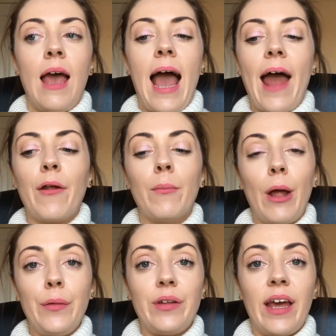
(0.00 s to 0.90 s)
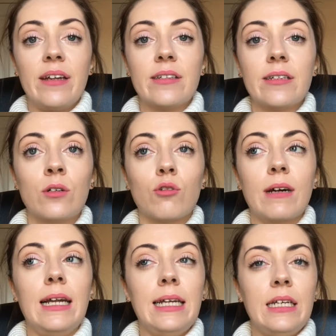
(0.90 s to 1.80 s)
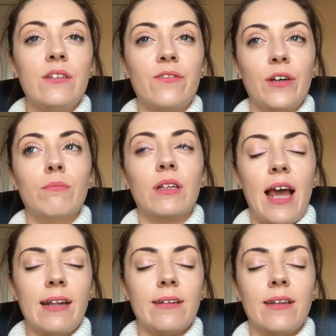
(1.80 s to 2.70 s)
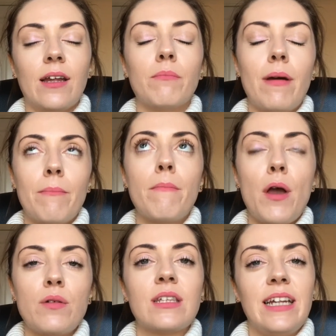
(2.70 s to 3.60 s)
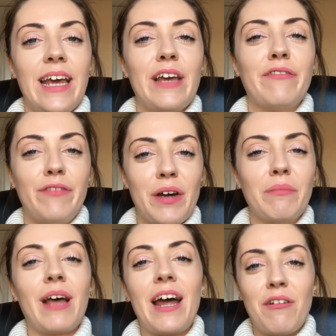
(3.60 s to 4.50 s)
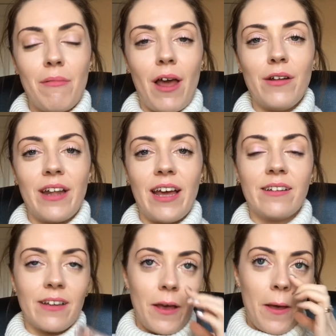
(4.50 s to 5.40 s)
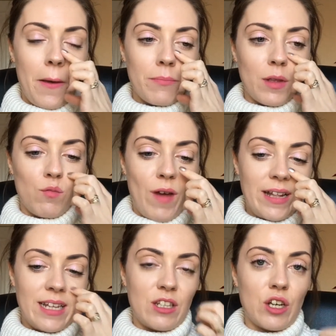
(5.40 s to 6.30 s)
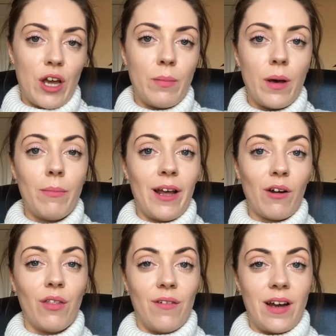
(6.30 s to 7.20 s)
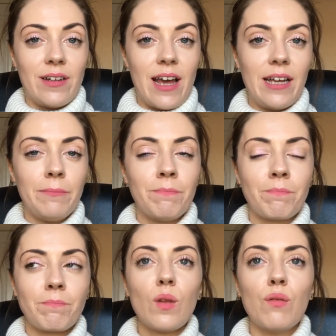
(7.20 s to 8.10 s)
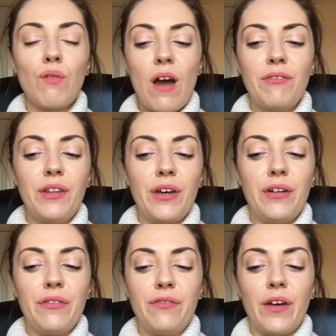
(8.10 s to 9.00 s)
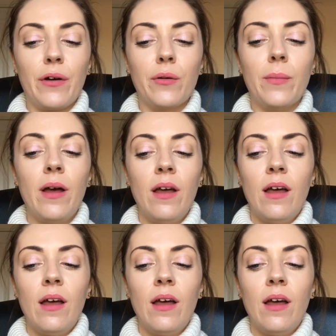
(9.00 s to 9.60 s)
and uploaded, or at least filmed and edited, mostly filmed and uploaded, ready to go public on the right day, rather than film,